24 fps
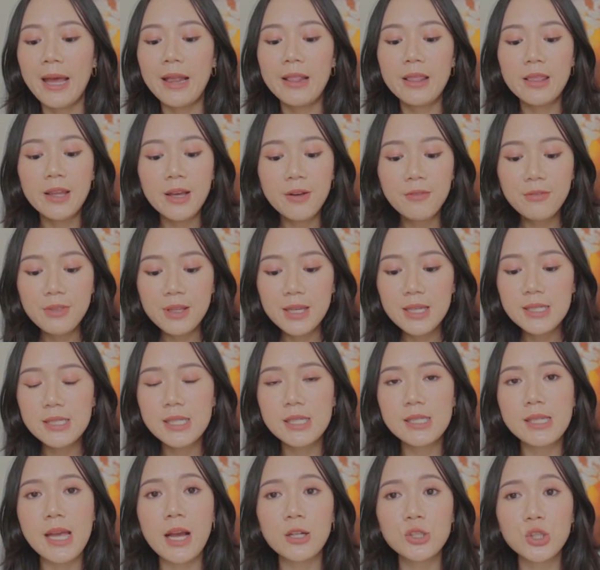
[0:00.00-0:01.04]
I love this.
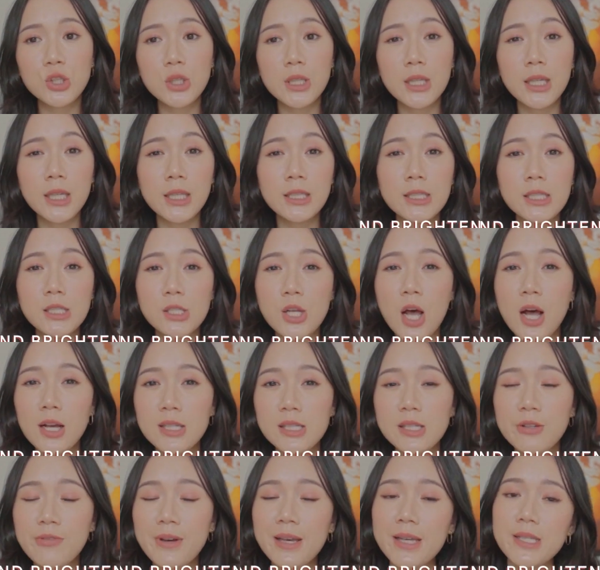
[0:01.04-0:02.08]
It actually
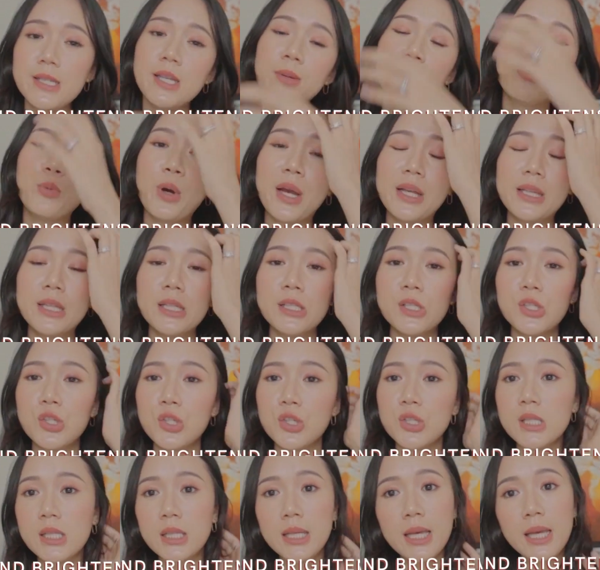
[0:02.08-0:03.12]
detoxifies and brightens your
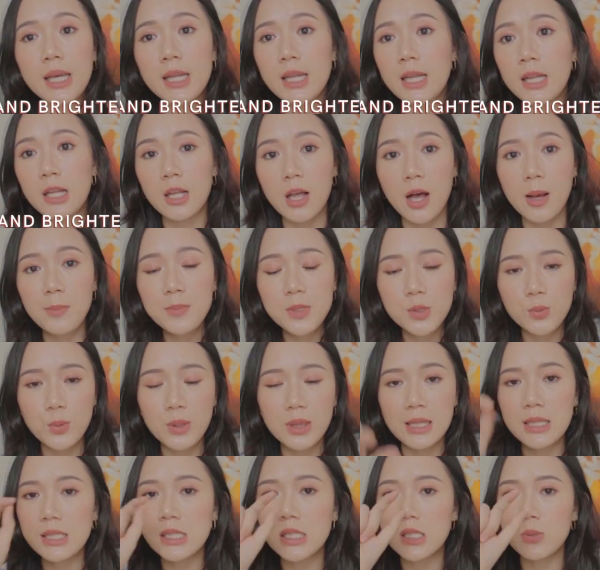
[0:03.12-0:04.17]
skin. It comes
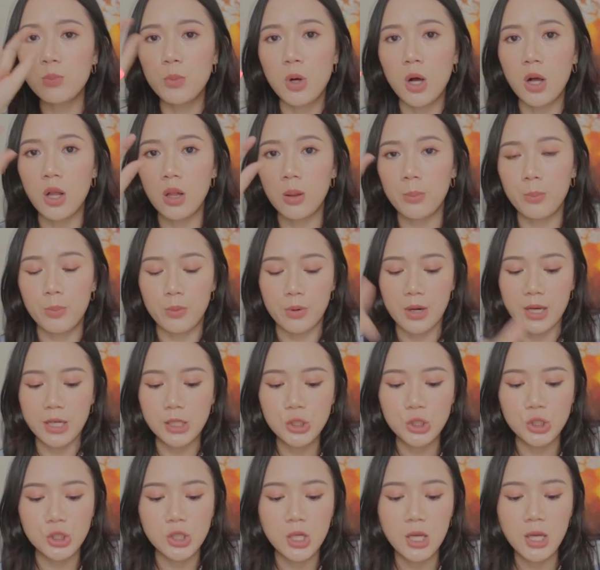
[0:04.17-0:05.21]
with this small brush.